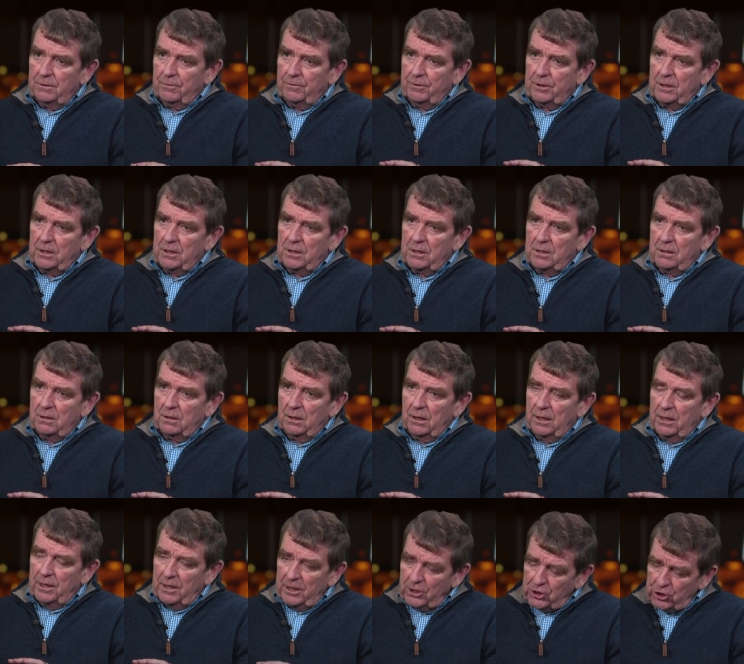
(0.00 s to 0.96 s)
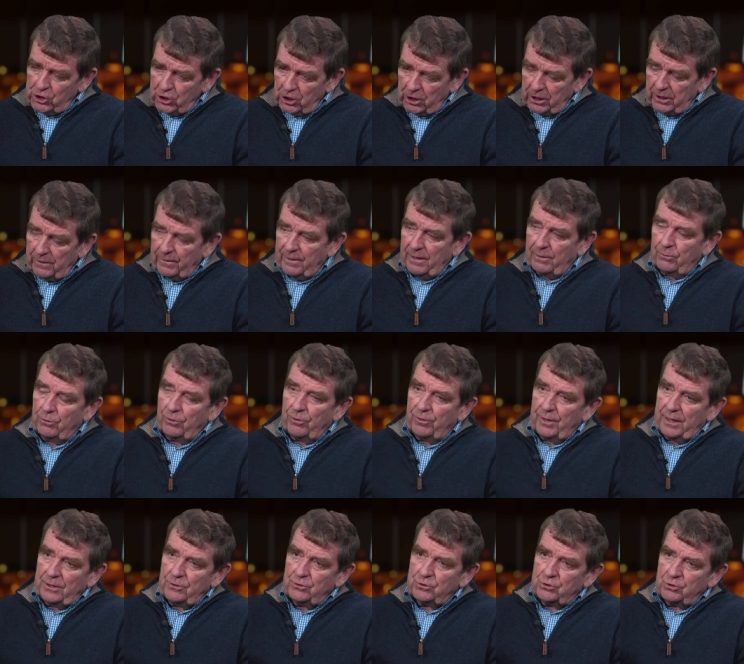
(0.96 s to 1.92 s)
the, initially there were
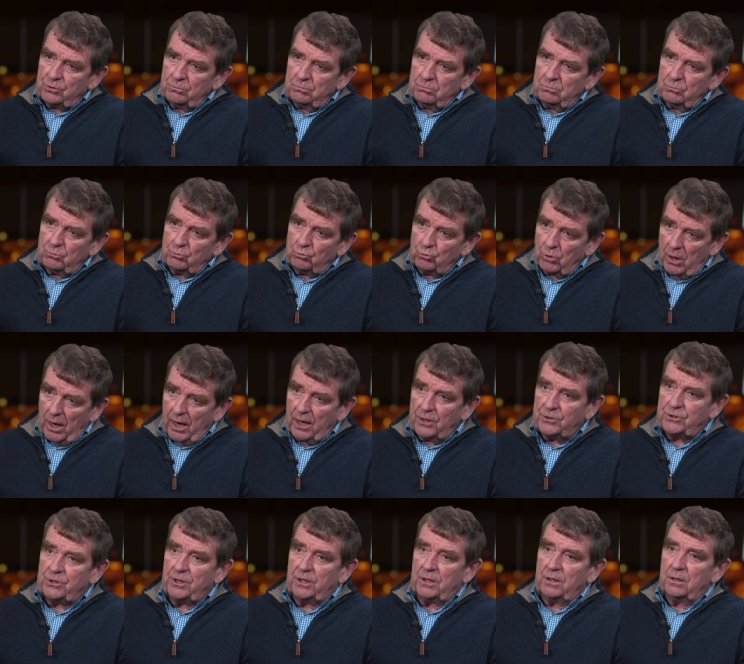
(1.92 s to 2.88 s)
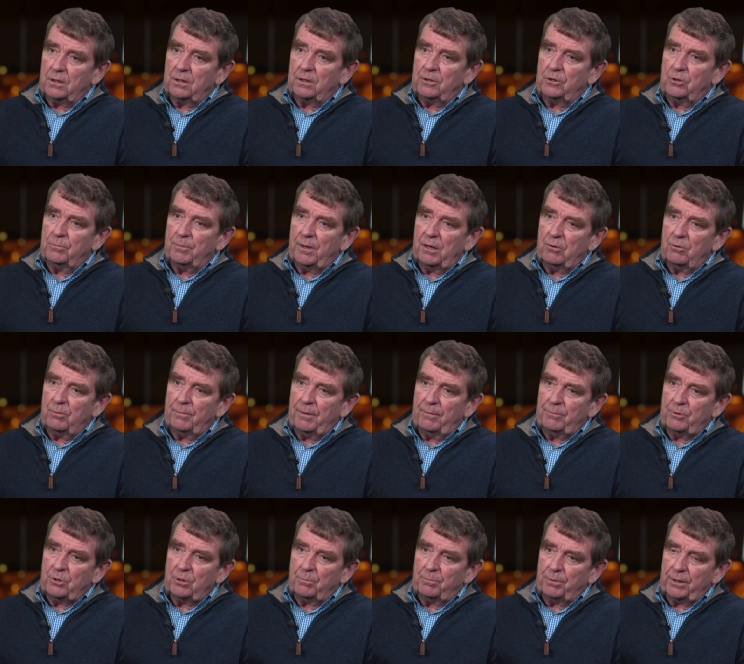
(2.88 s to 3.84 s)
then some rioting, and you may
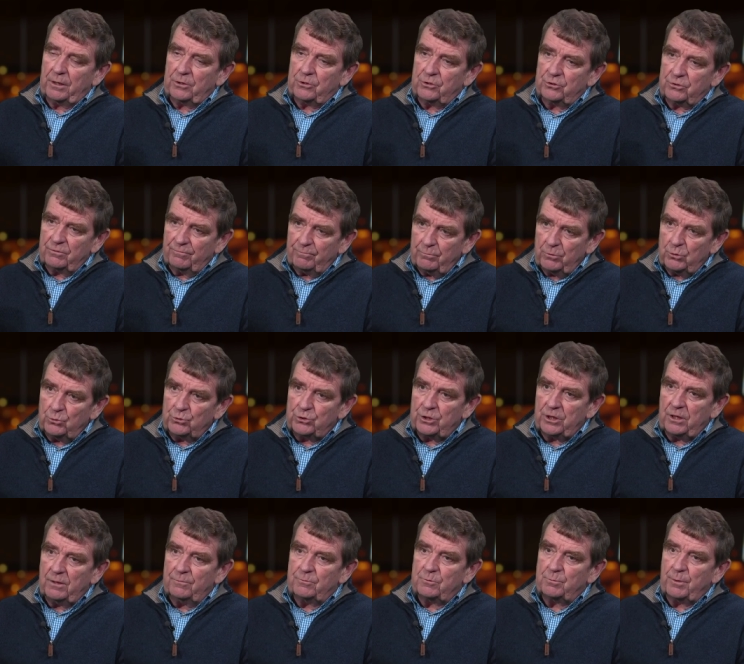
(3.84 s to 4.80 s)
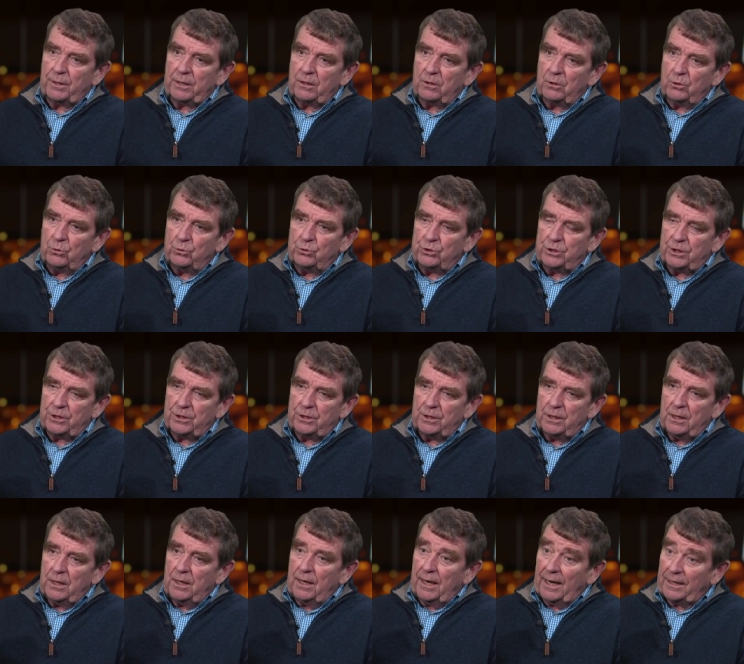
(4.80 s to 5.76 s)
remember the pictures of museums being looted
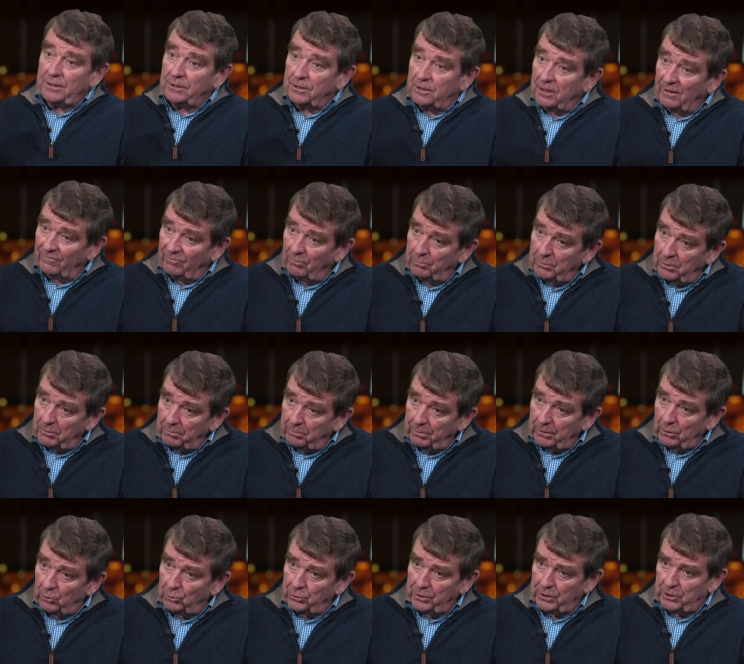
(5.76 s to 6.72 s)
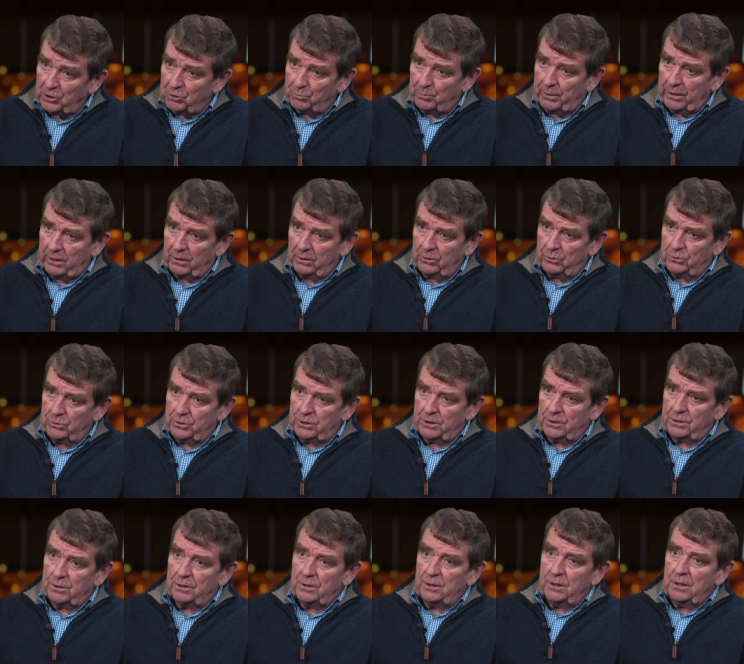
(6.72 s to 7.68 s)
yes. and government buildings being
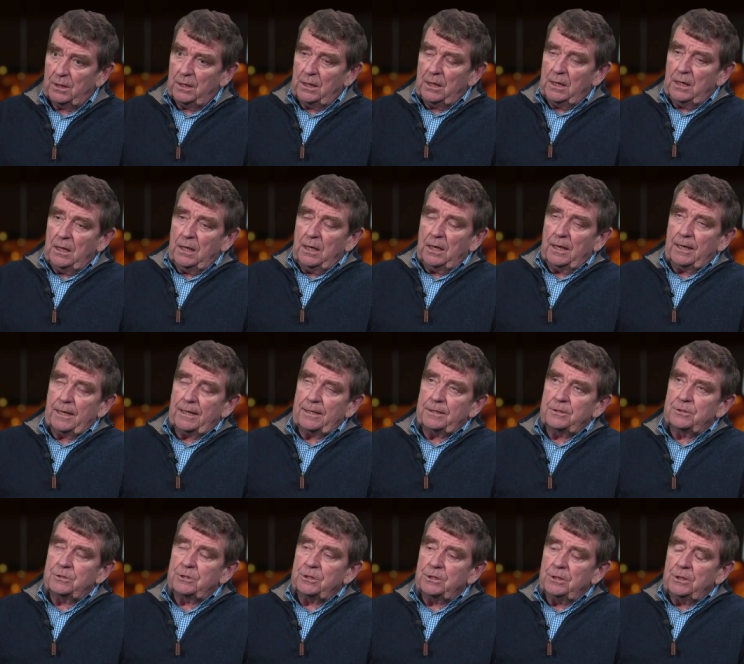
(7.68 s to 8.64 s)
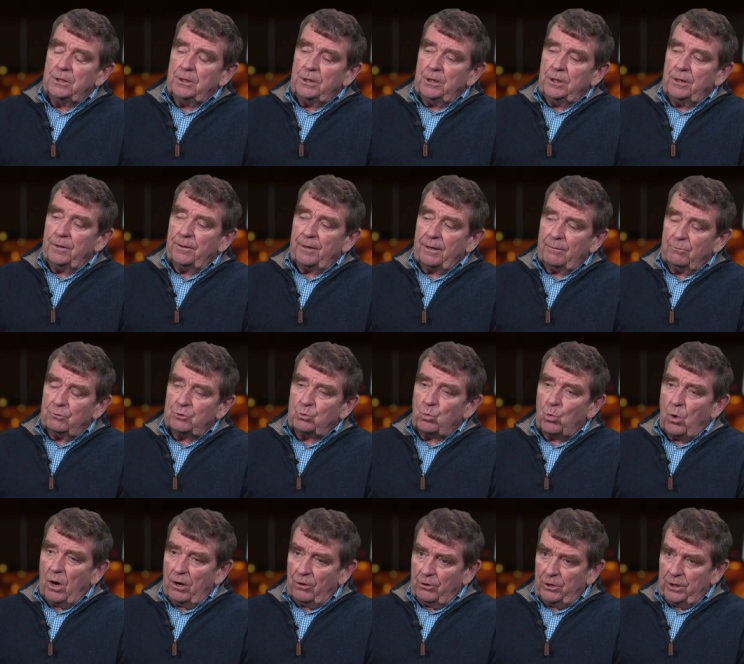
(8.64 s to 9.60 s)
looted. And that was
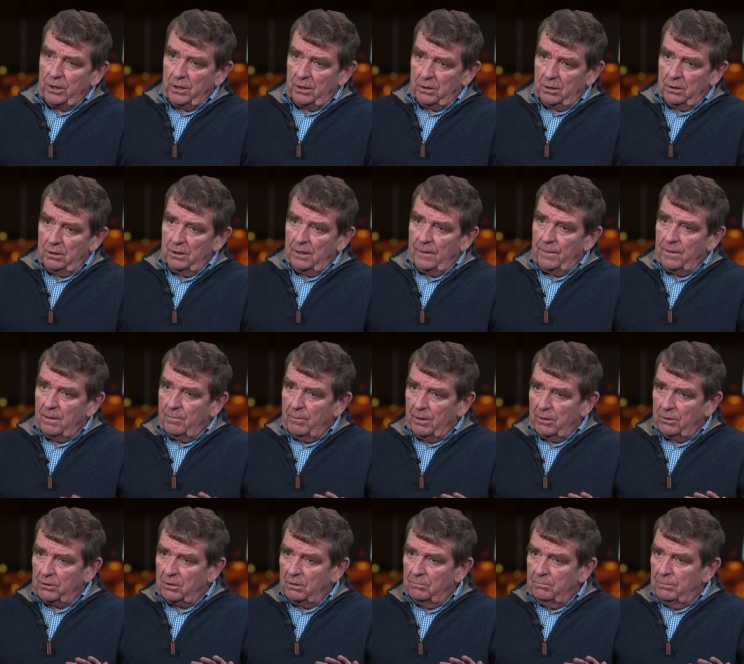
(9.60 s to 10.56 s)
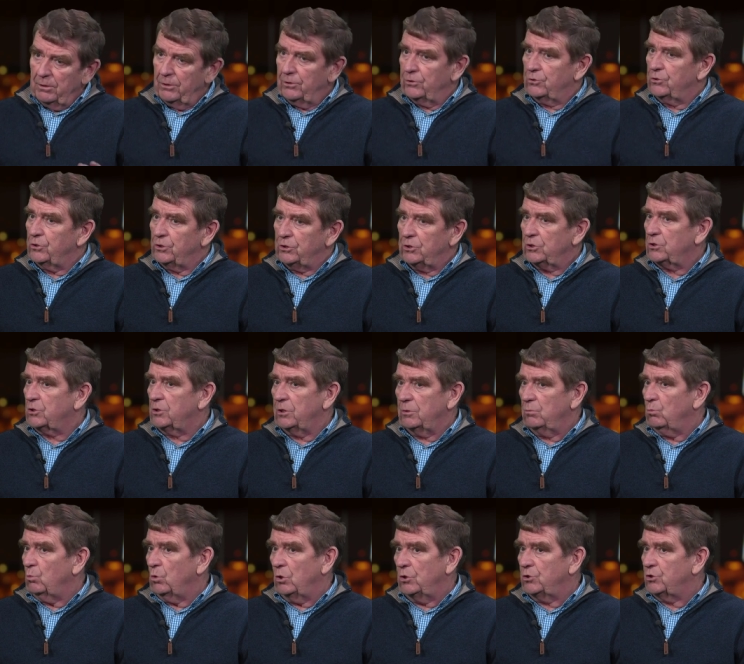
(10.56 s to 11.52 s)
worrying, and the American military just
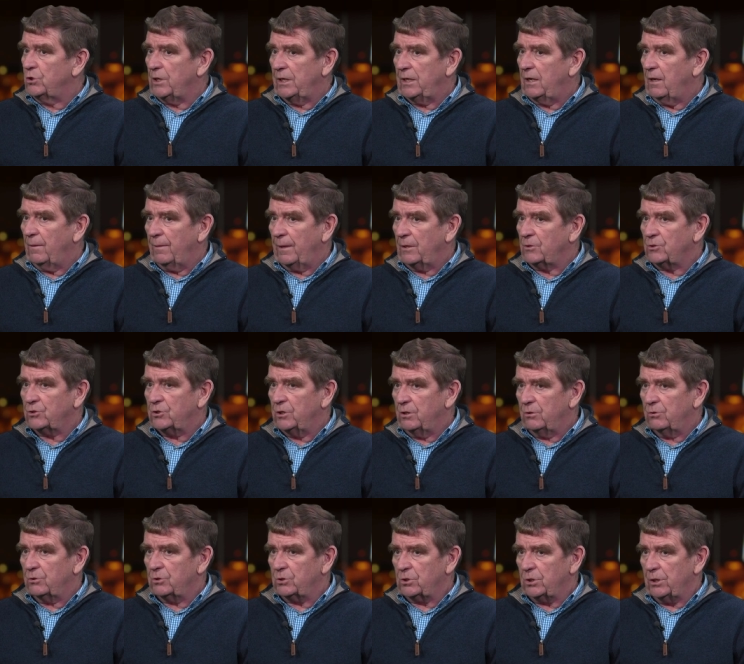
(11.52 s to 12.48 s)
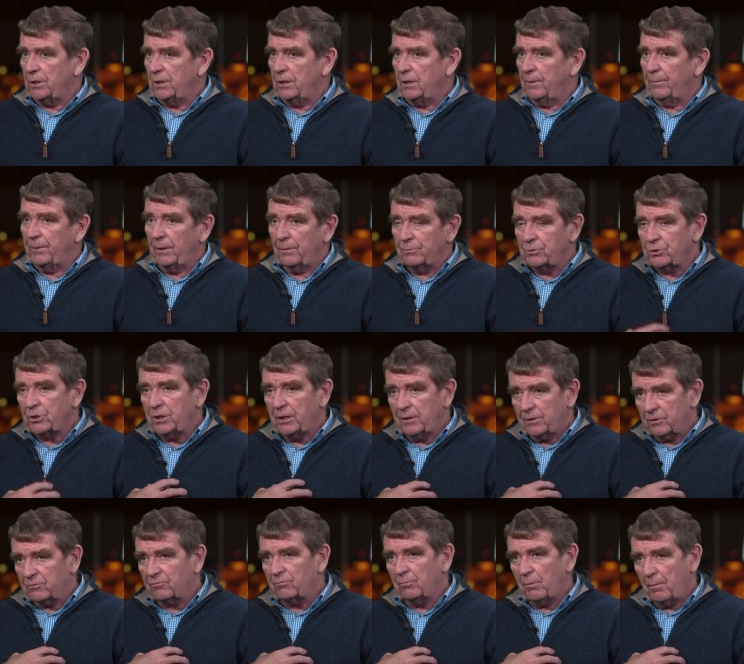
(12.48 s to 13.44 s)
didn't, weren't taking that seriously. I mean, I'm
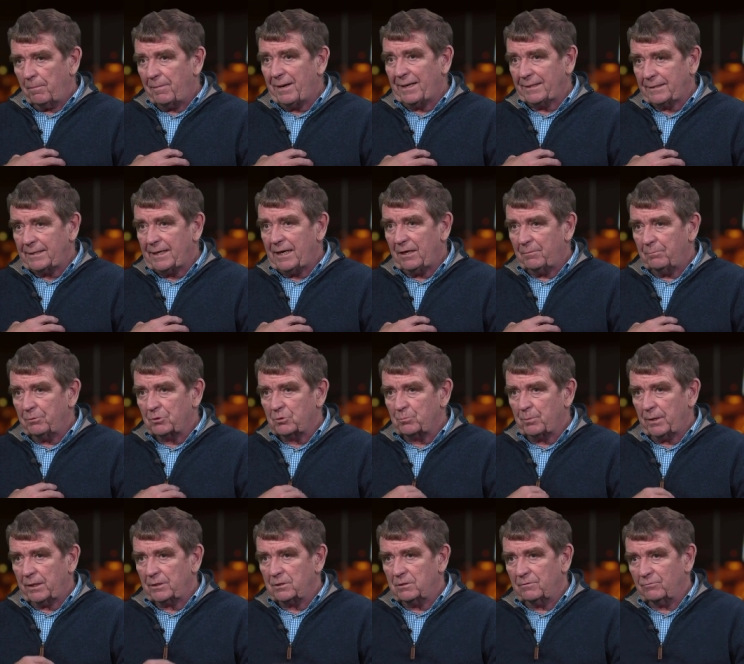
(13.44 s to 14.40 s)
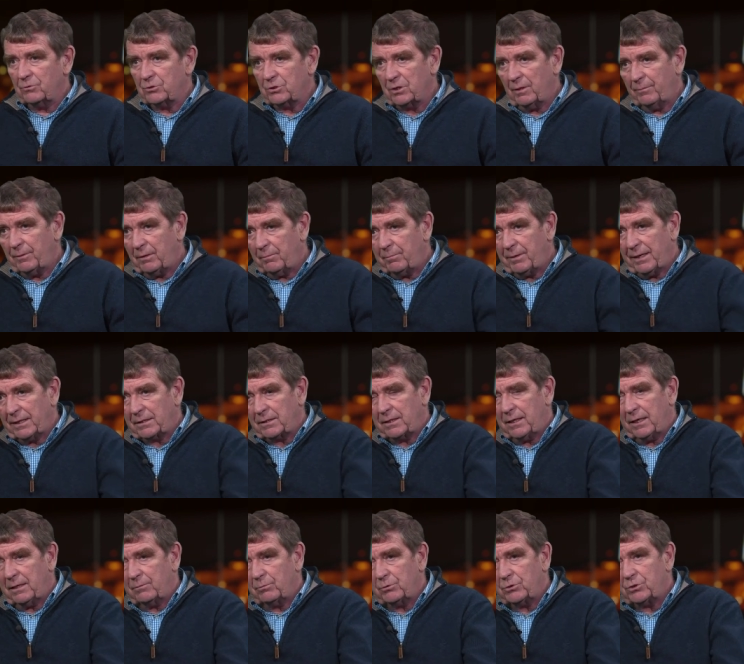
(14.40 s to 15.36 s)
seeing this from a Baghdad perspective because I'm in
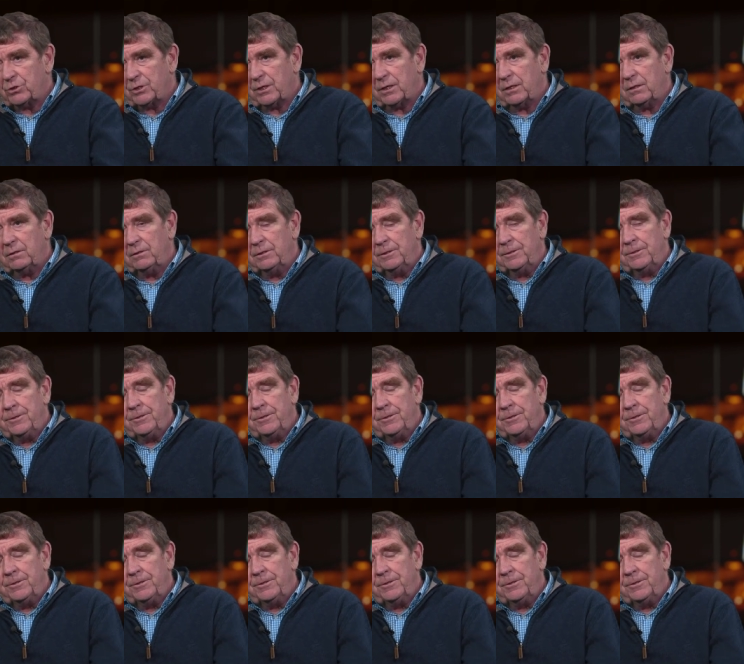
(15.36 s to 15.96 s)
Baghdad with Jay.